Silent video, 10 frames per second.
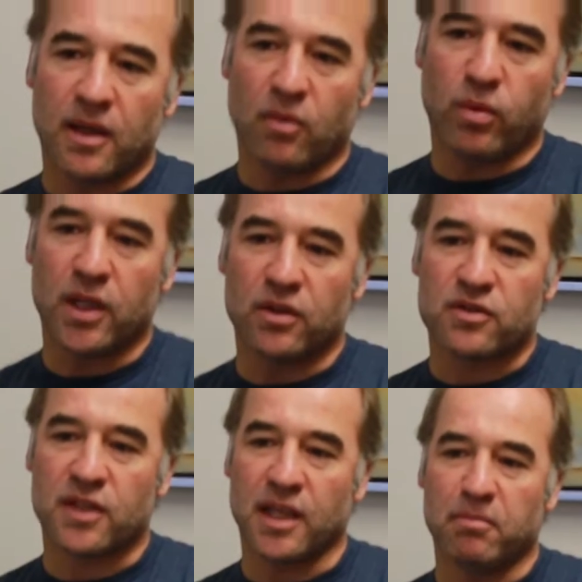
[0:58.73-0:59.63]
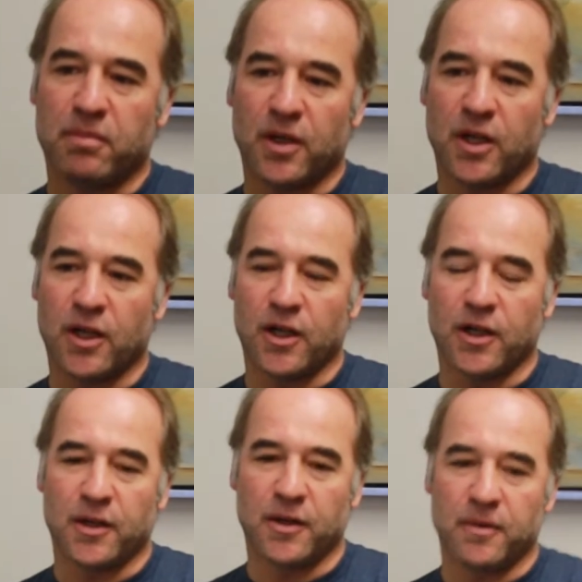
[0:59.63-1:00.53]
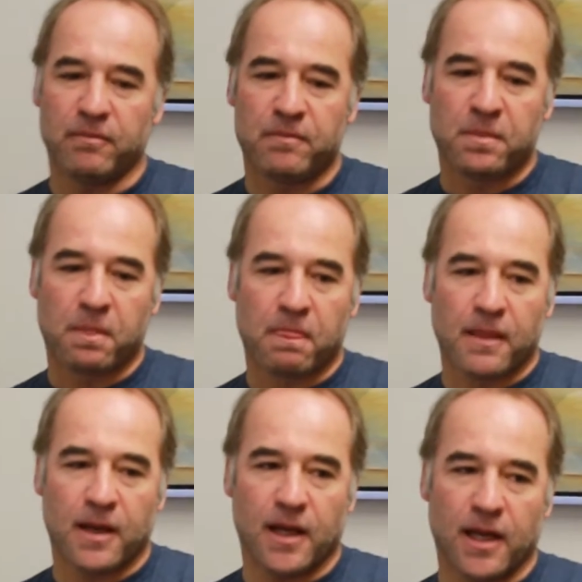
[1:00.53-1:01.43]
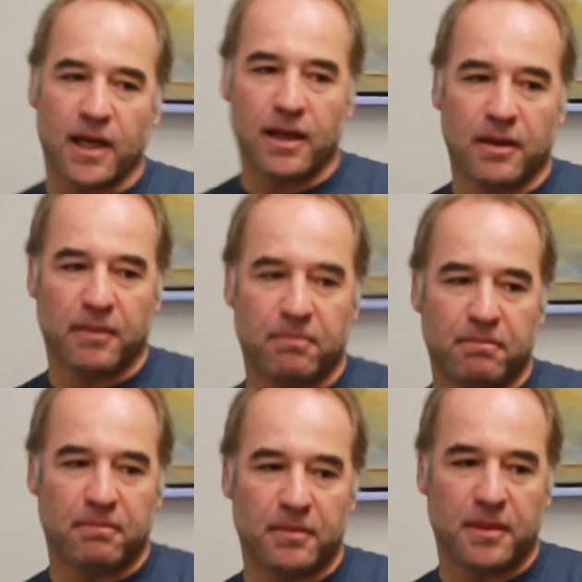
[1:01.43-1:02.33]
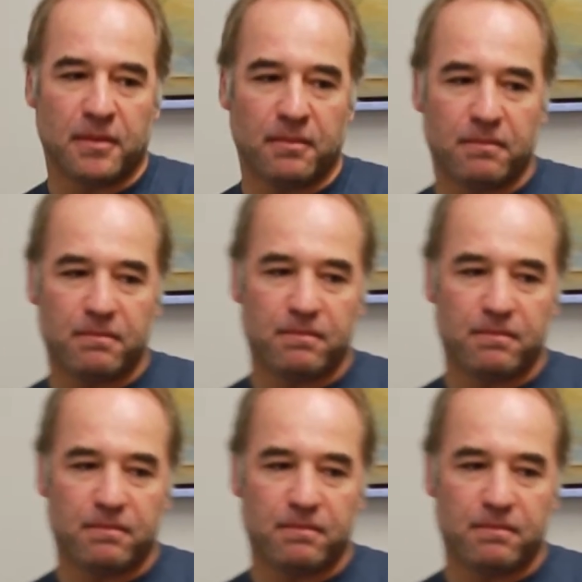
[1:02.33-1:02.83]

Uh, we don't skimp on uh, um,